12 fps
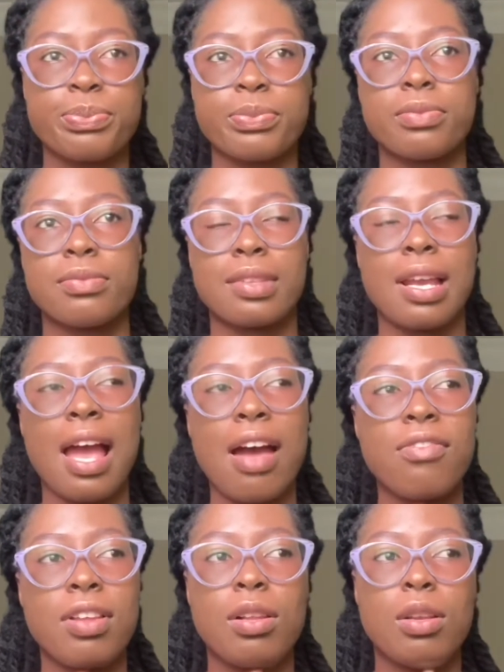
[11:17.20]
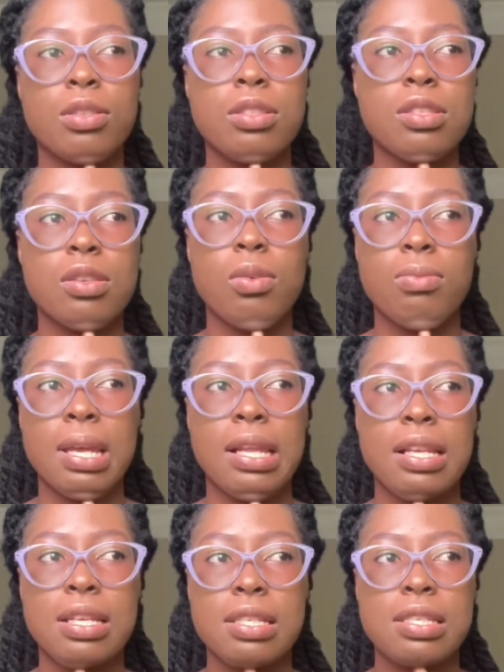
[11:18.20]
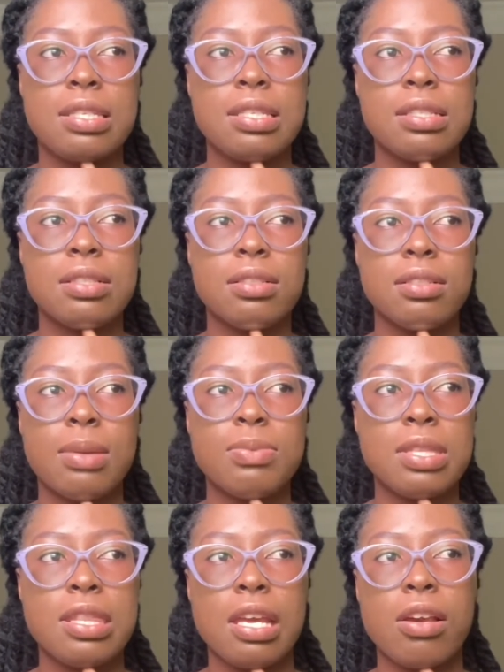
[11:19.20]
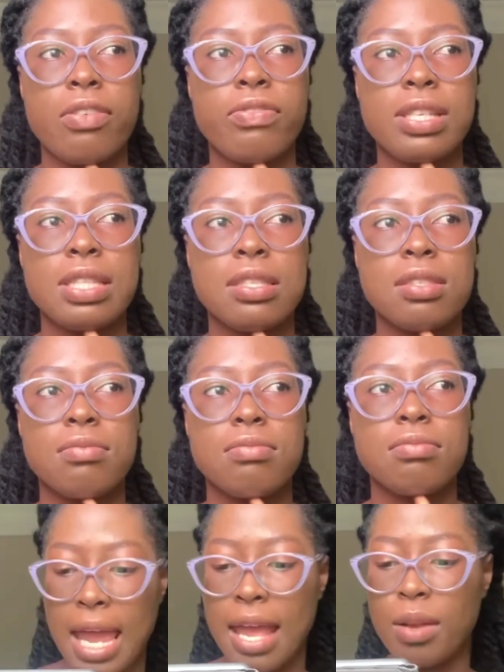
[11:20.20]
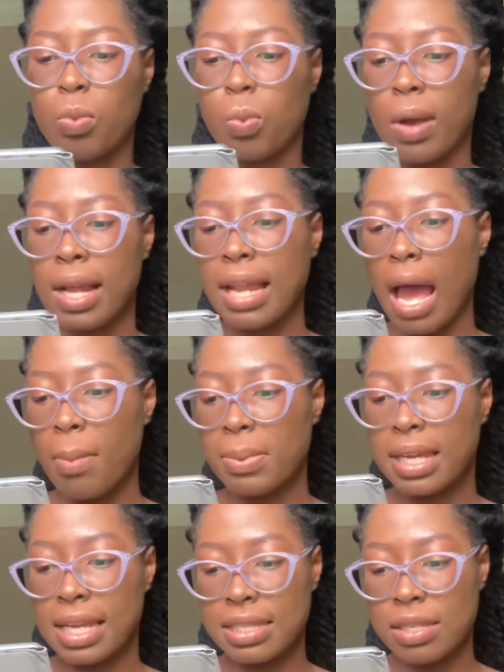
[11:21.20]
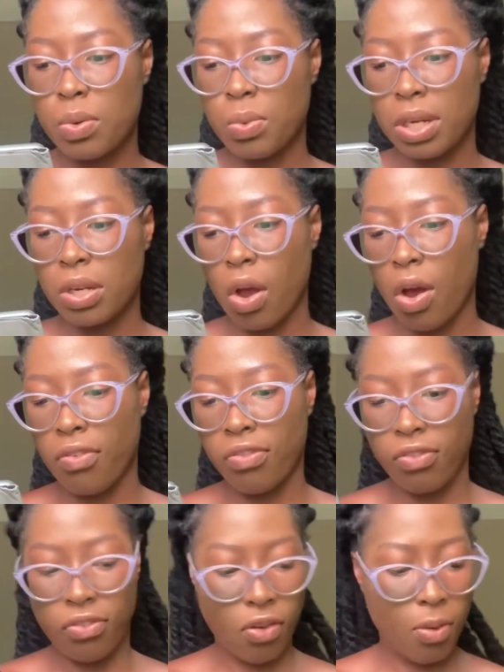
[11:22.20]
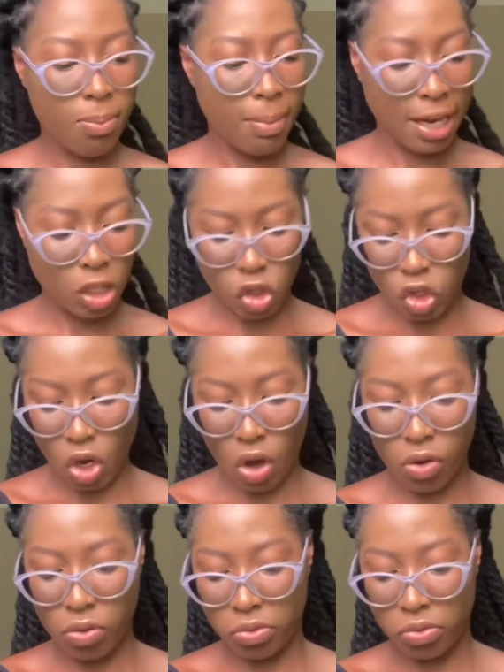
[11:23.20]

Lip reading: I have a lot on my list, come to think of it. And one I'll be getting rid of from my shelf.